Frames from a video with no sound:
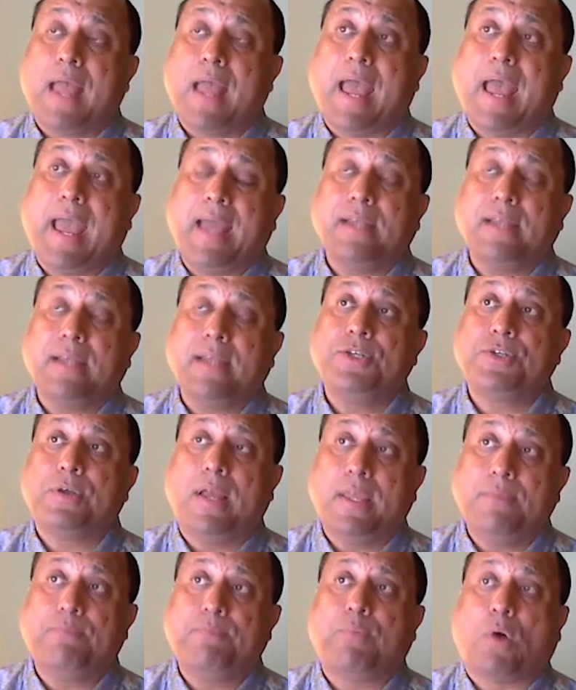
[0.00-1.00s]
And
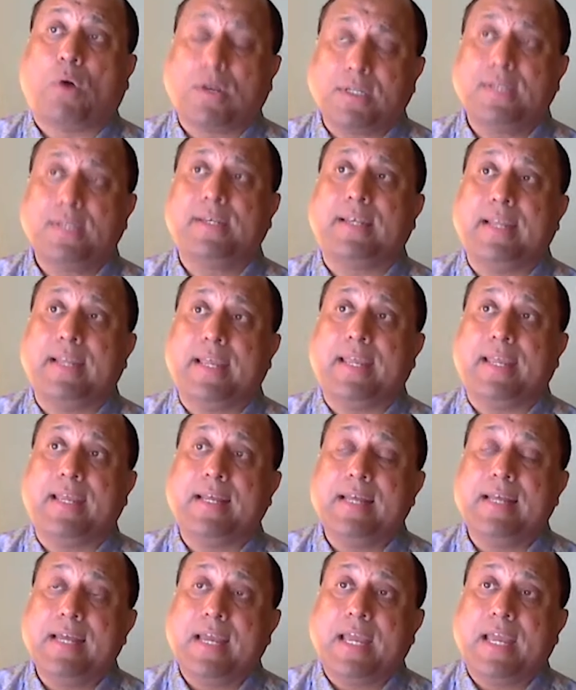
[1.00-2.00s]
importantly,
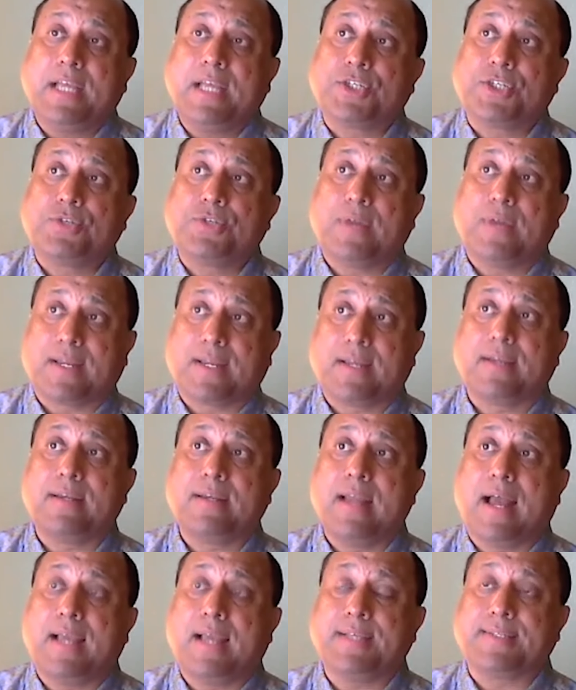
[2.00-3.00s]
is to
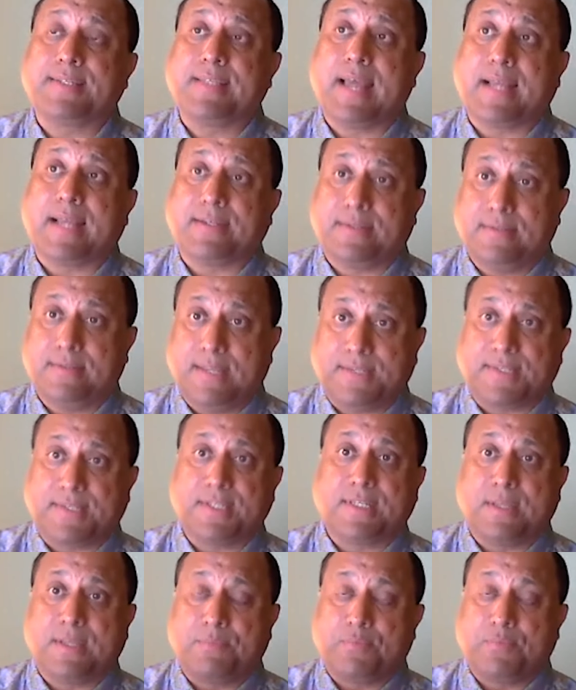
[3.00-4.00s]
recognize that this
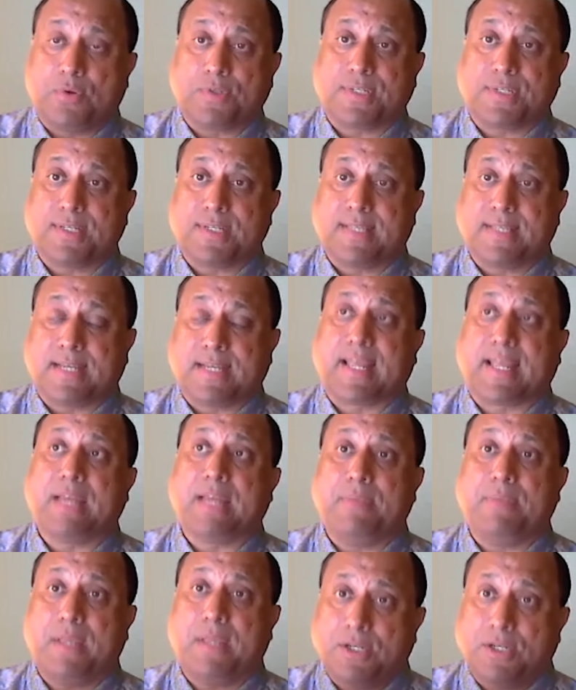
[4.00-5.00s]
is a process that can
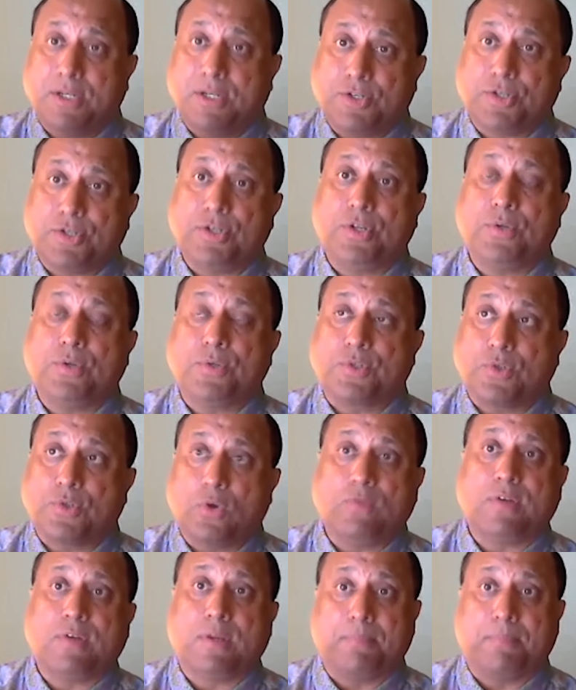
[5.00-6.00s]
be introduced
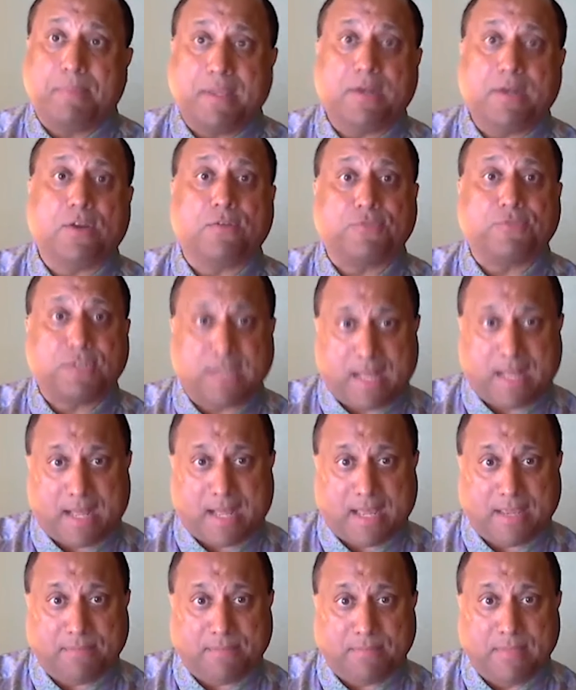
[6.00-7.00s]
over a period of
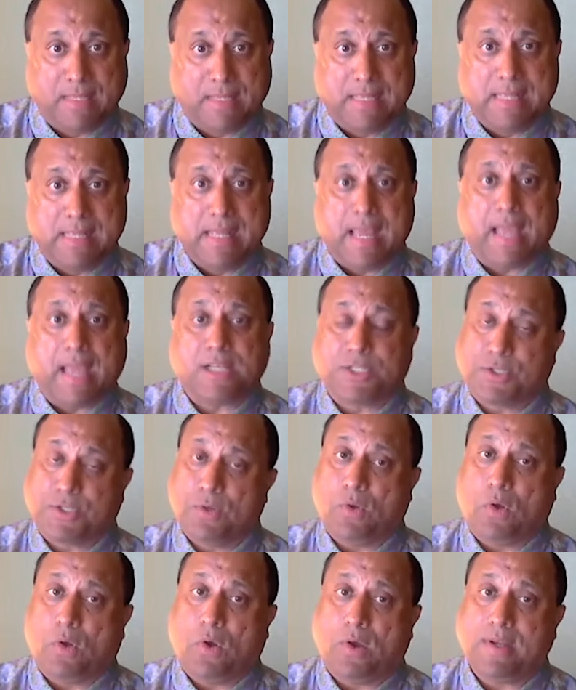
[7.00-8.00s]
time, right, and so
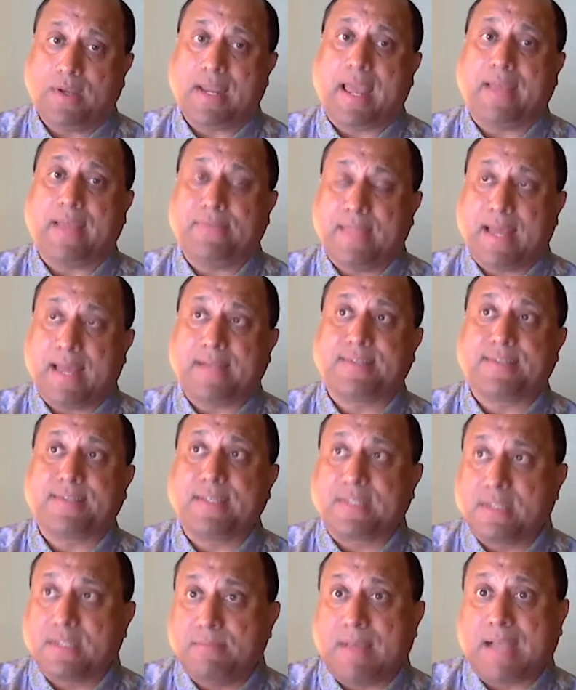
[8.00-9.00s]
on. And that
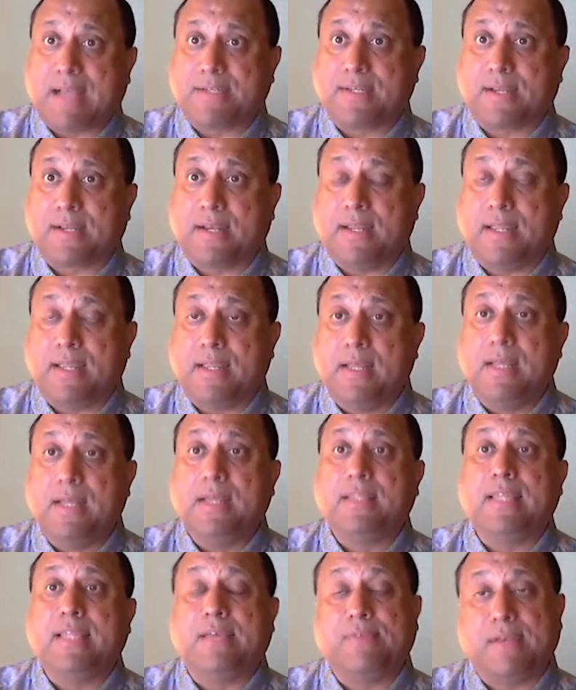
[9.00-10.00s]
systematically,
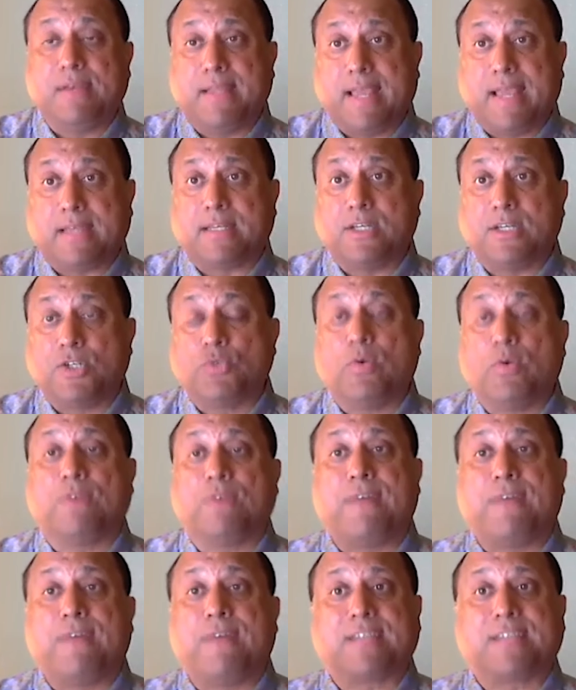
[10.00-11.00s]
they will get into a
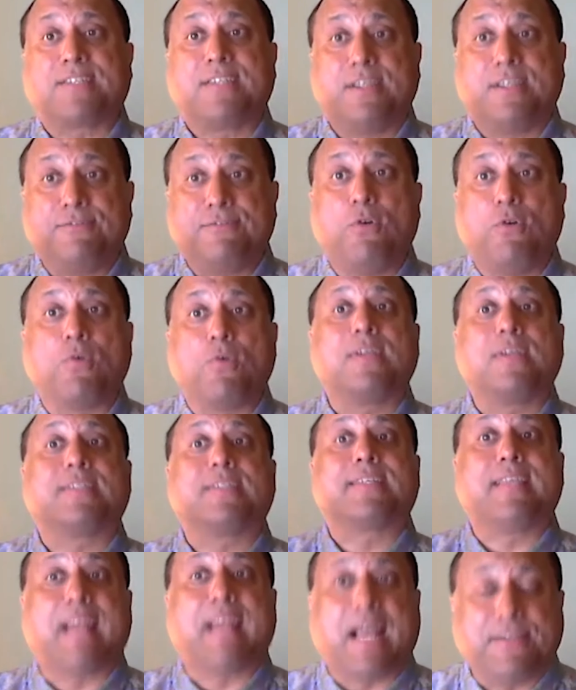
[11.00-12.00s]
fasting
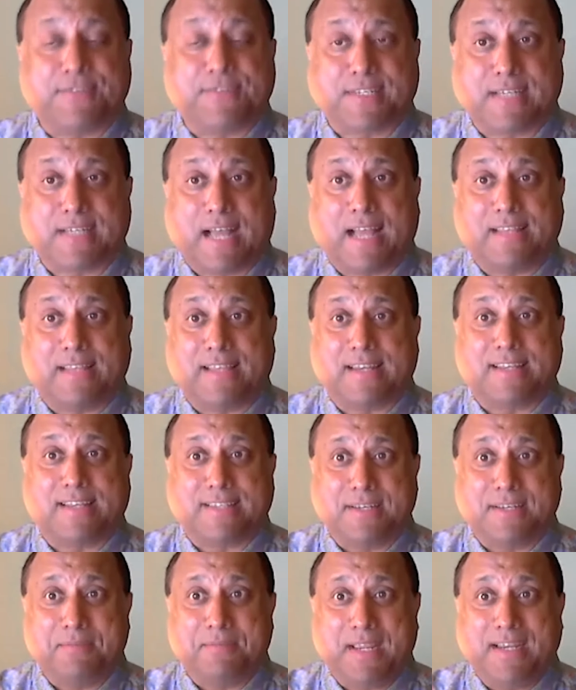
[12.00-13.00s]
focused lifestyle. That
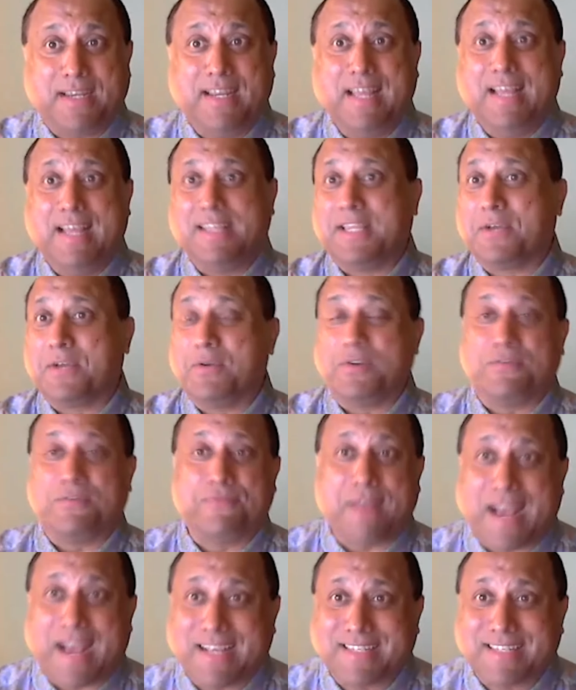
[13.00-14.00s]
doesn't mean they're going to
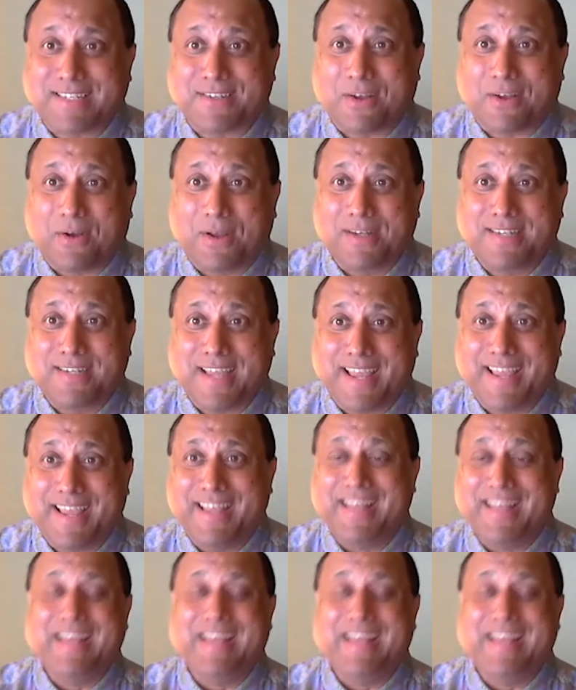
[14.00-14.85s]
fast all day.